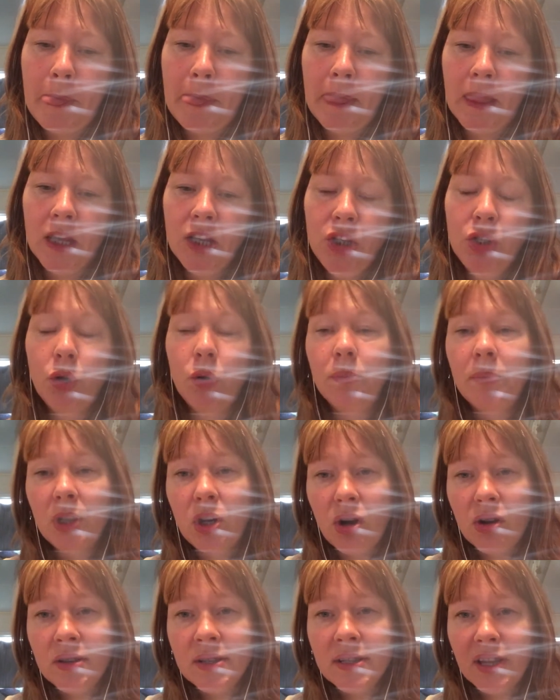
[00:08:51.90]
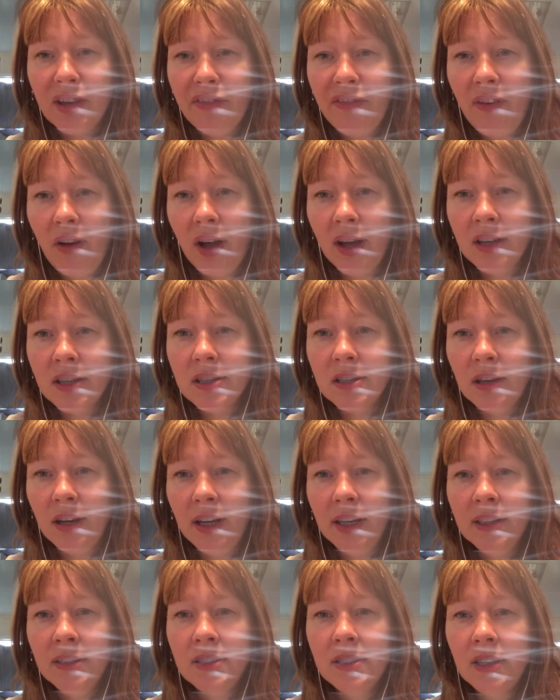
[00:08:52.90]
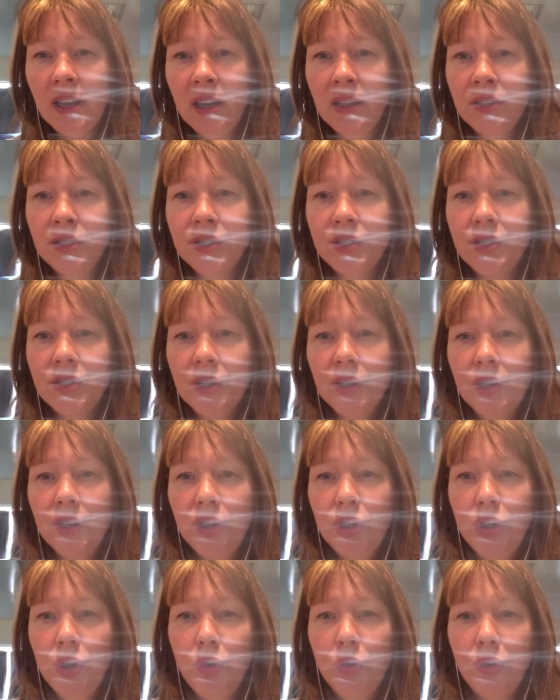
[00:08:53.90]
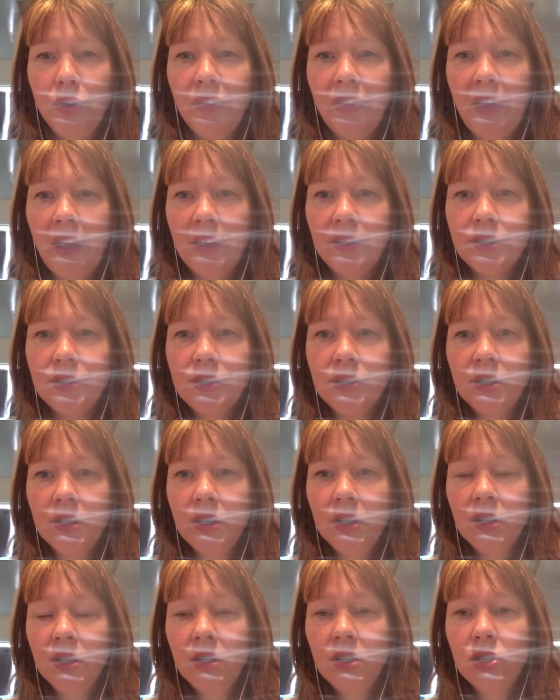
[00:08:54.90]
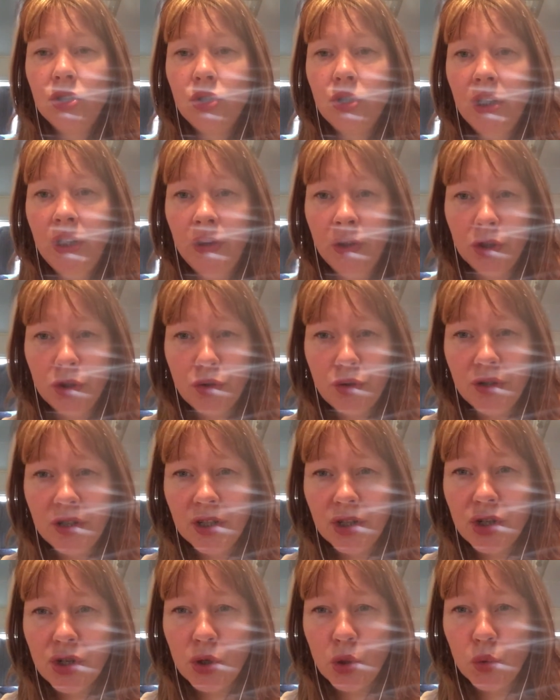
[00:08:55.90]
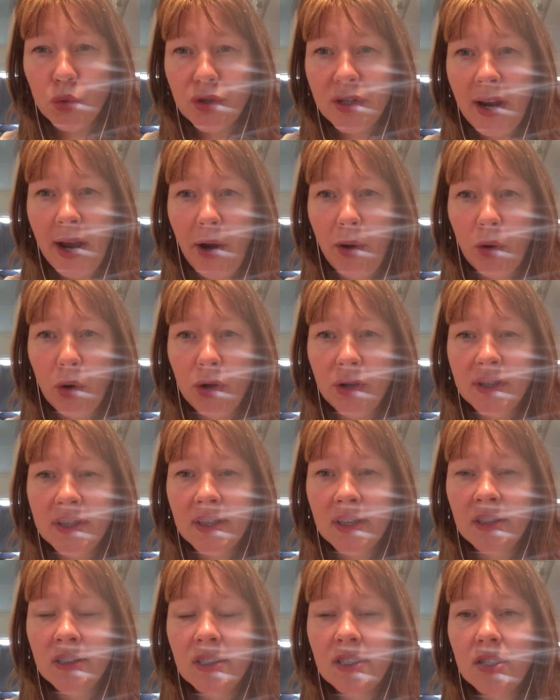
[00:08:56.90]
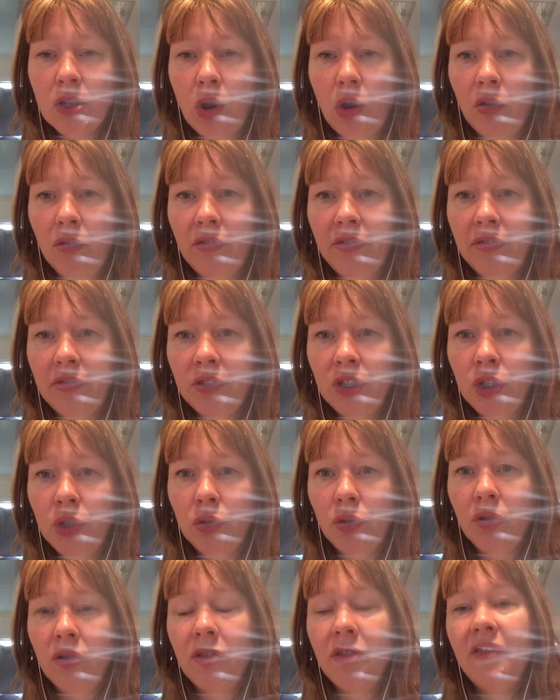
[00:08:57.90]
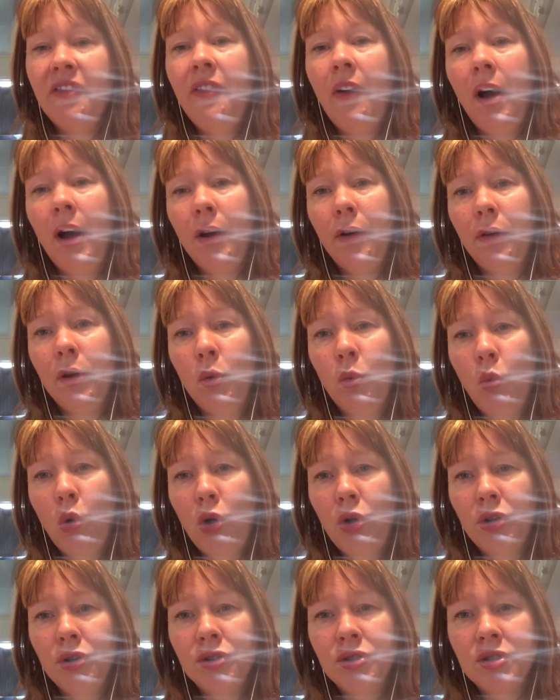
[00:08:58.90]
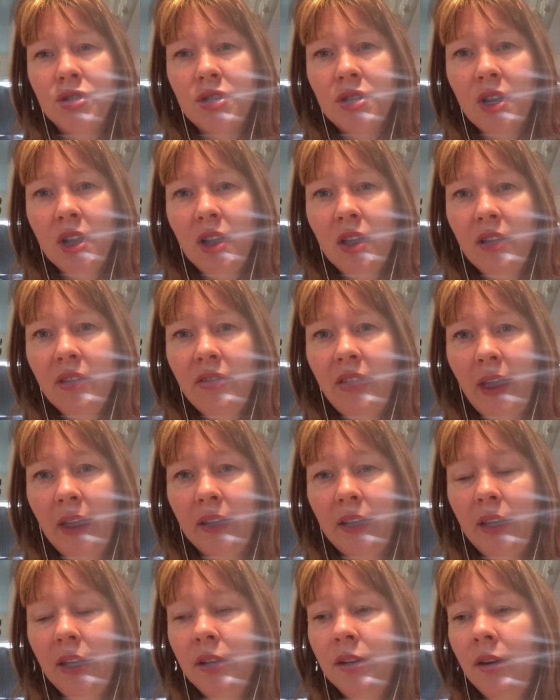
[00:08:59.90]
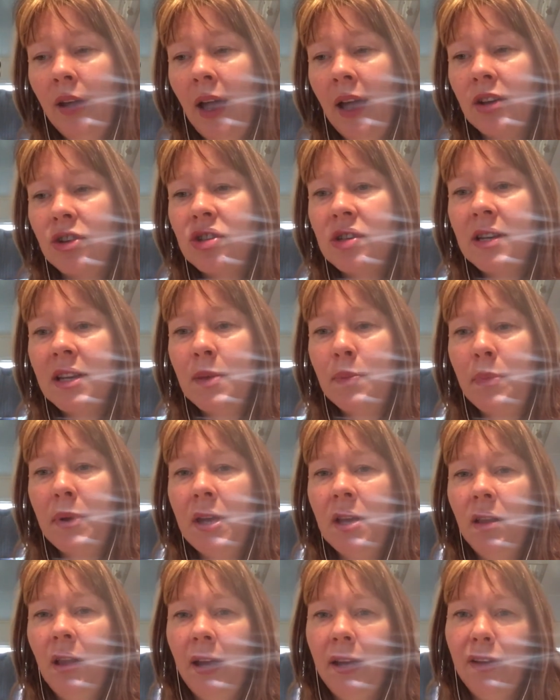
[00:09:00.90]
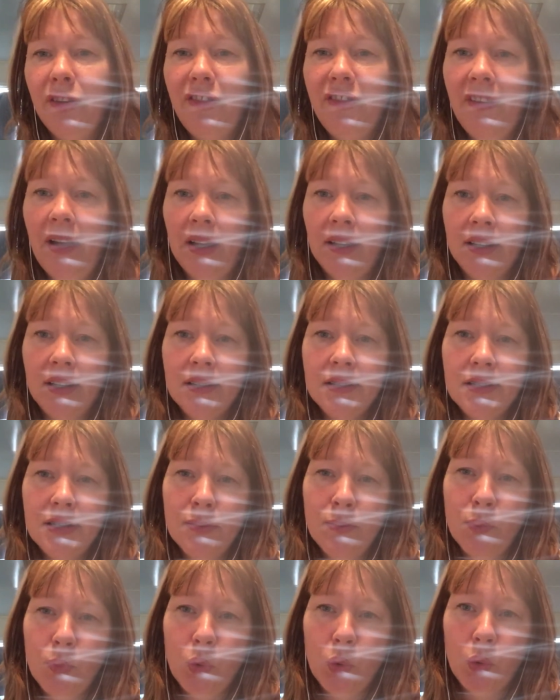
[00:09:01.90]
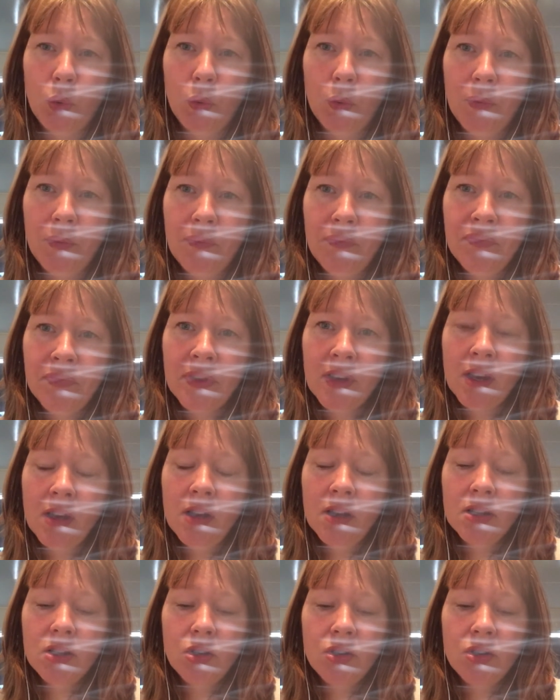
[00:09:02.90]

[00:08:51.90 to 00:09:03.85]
you know, because they're fire signs, and, you know, that in the traditional tarot sense of, you know, the fiery wand, that can actually be like a phallic symbol. So